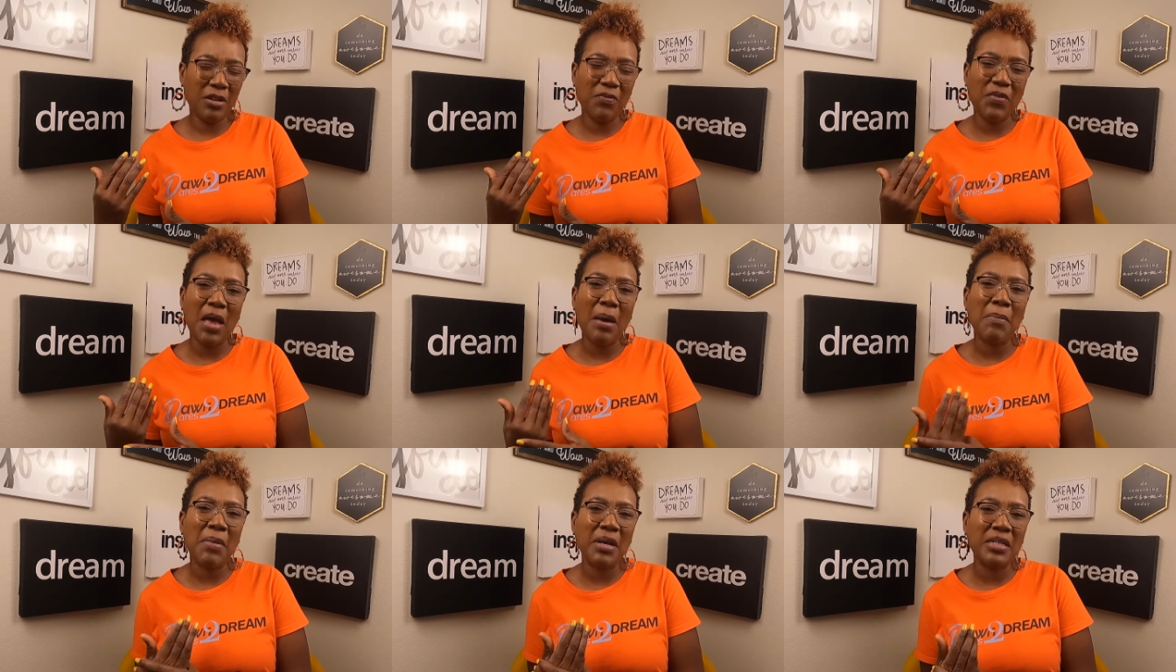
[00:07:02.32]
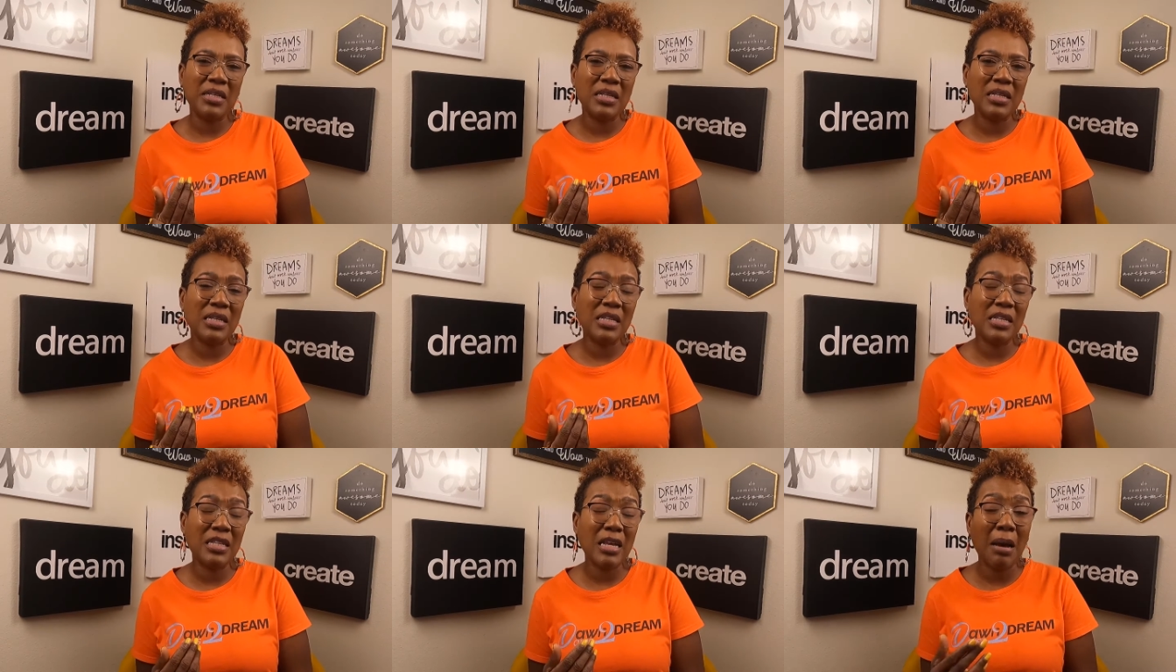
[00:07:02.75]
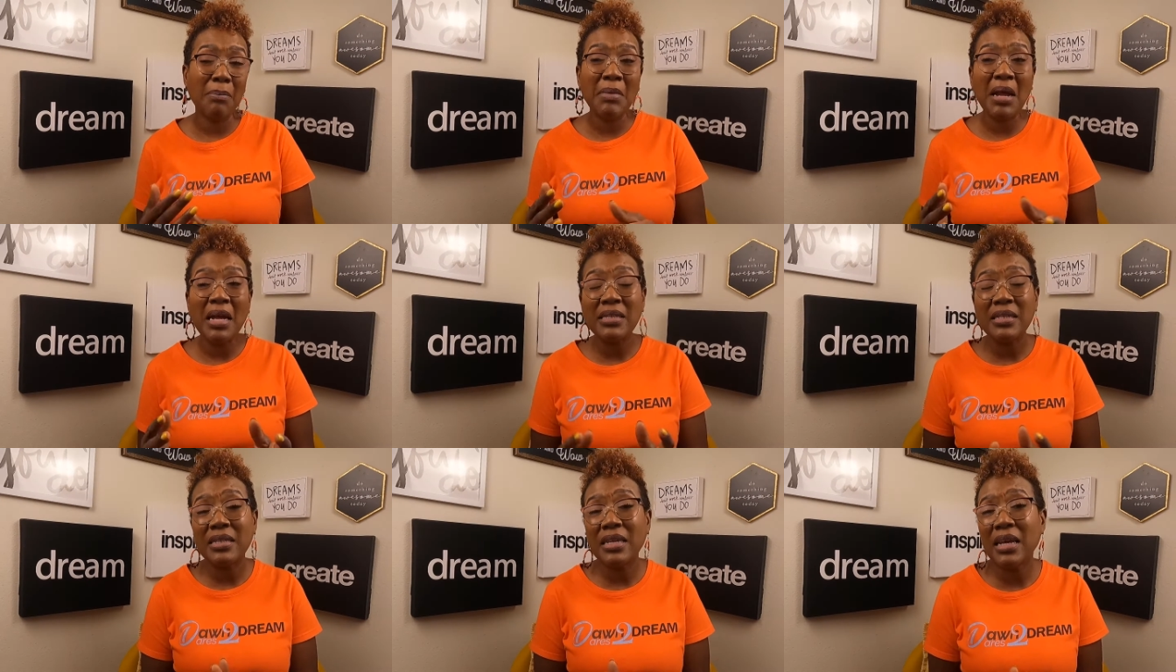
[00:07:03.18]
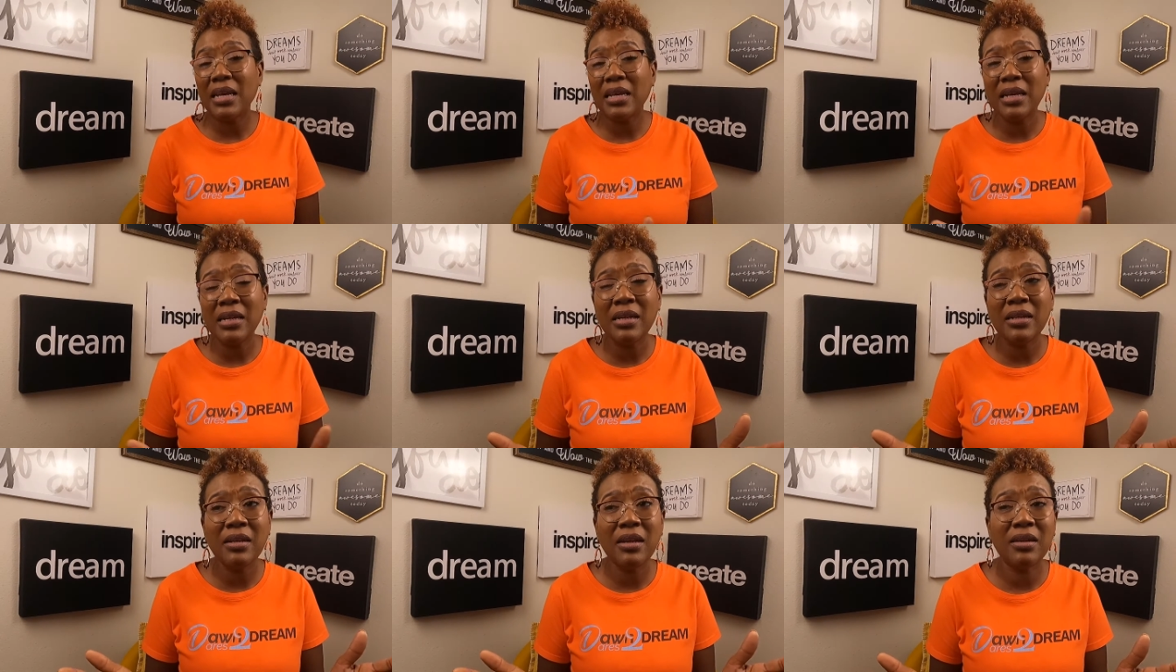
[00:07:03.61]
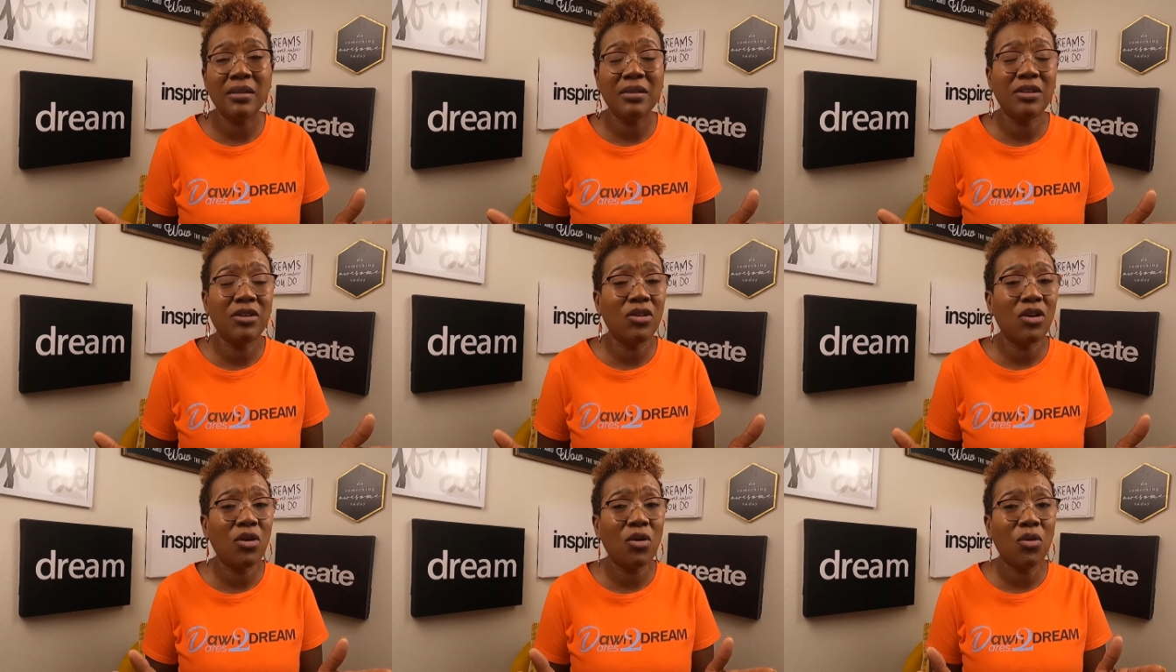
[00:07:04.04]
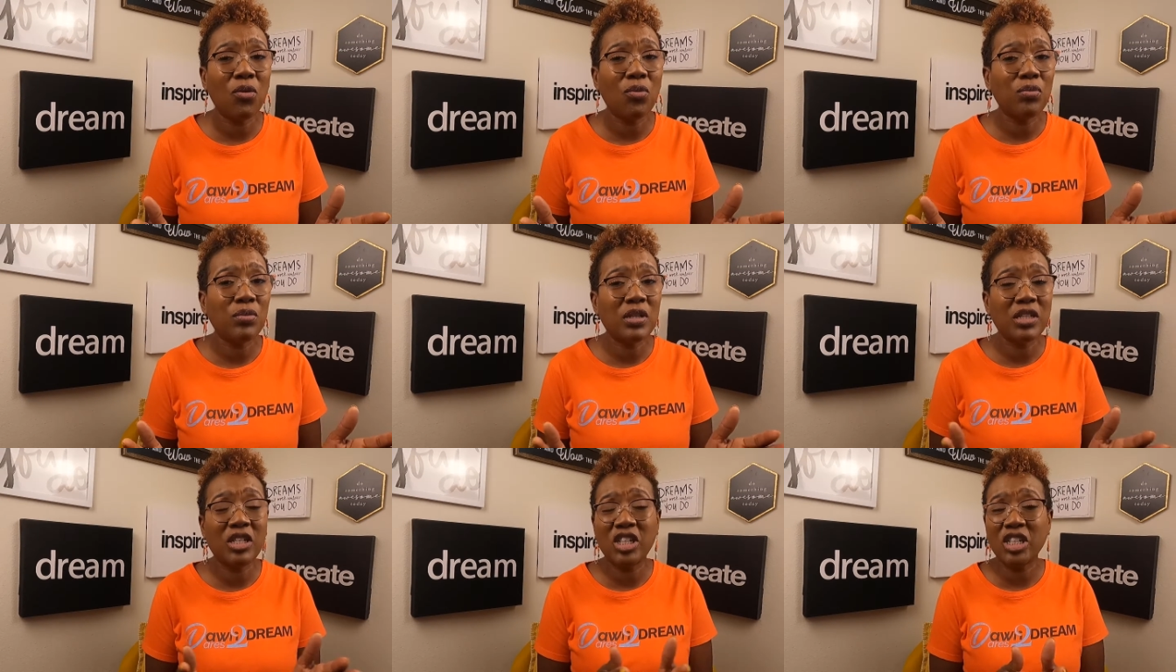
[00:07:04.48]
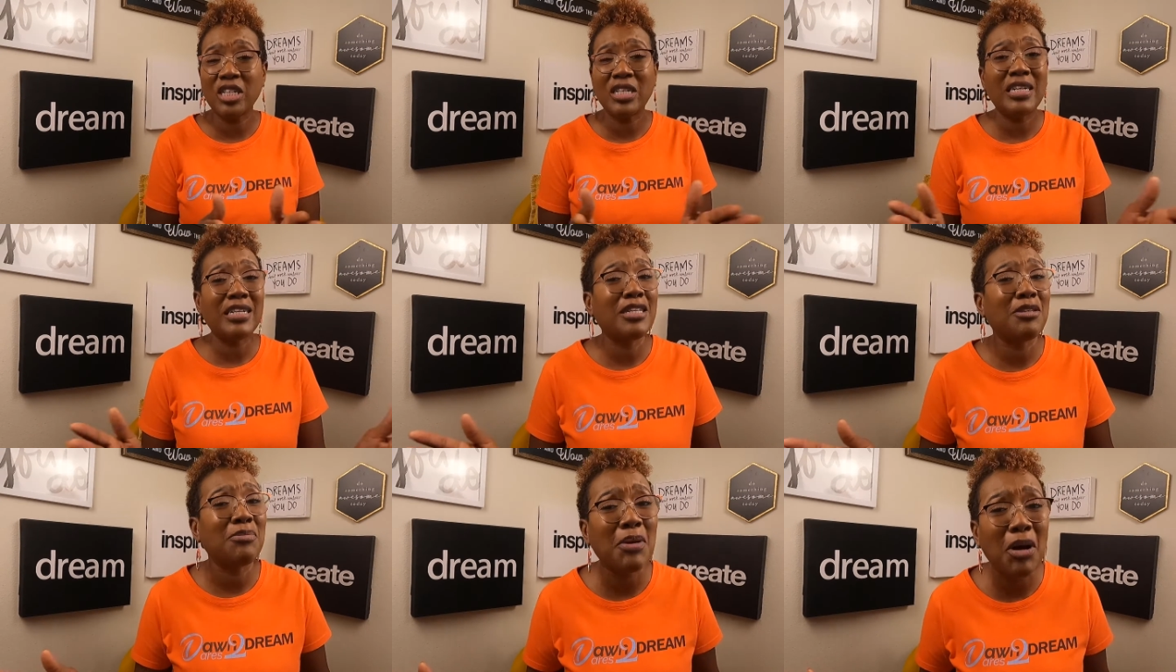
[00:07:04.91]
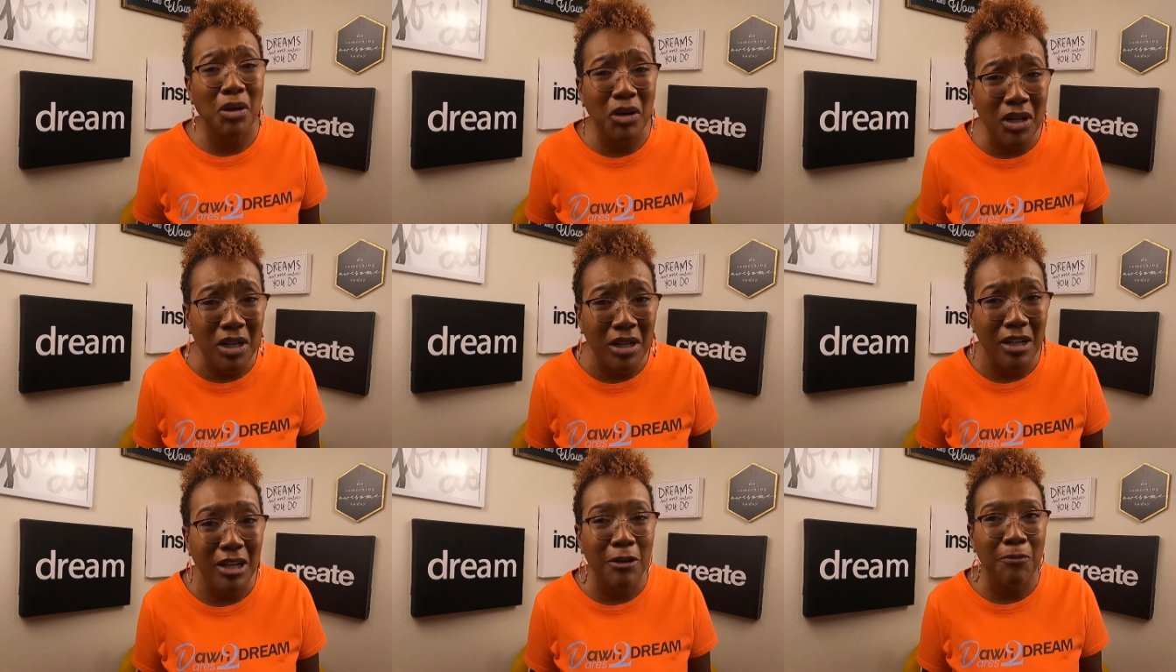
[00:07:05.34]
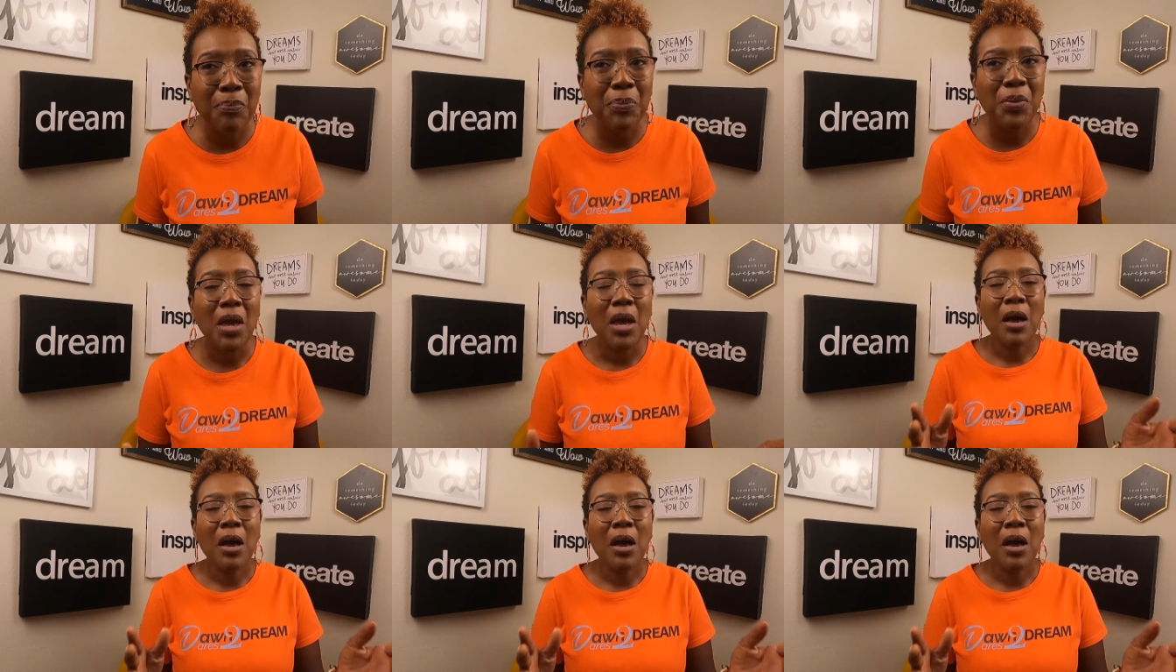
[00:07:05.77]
if that makes any sense. I'm not saying, the chicken doesn't smell good,